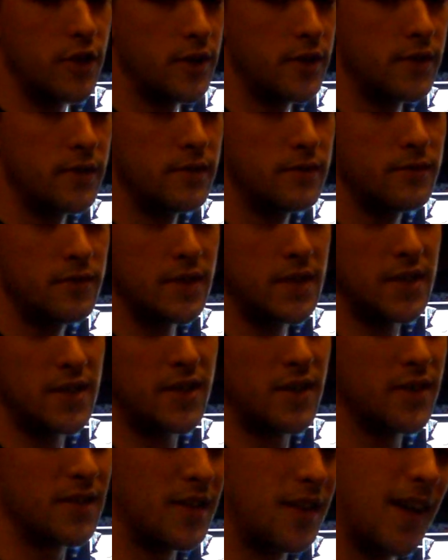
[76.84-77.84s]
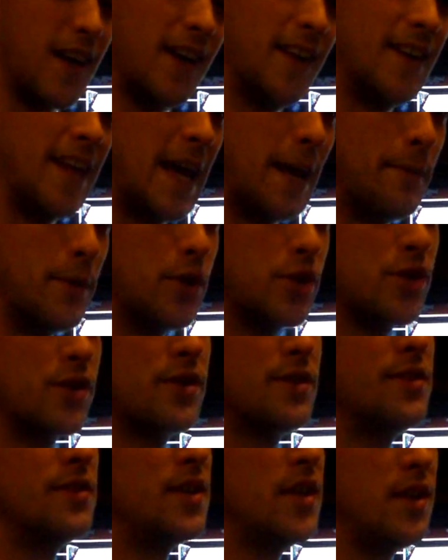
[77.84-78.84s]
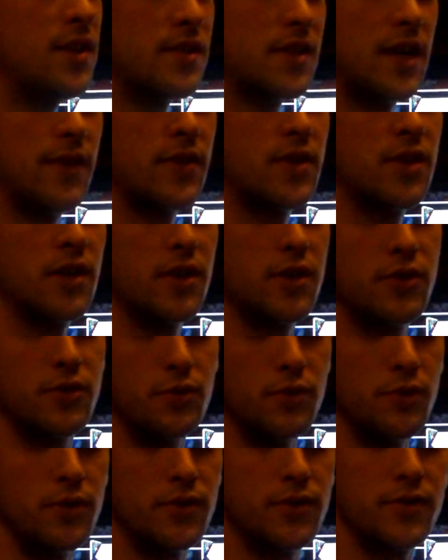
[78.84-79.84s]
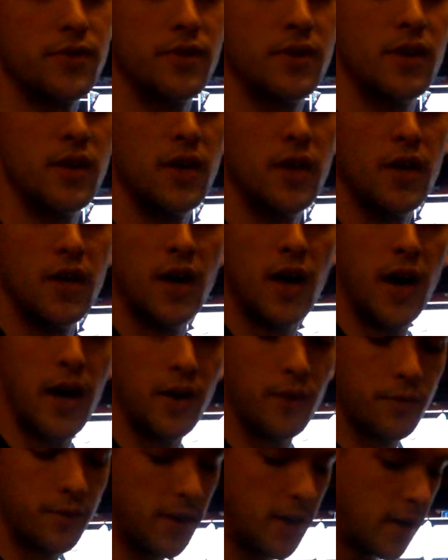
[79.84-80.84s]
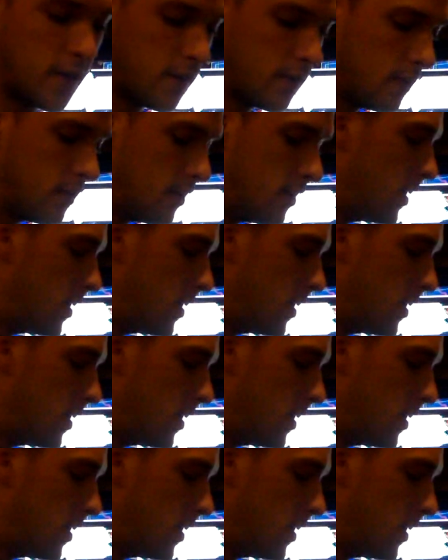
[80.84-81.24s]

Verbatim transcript: good, does a lot of damage. He doesn't have a ton of tools, I don't think.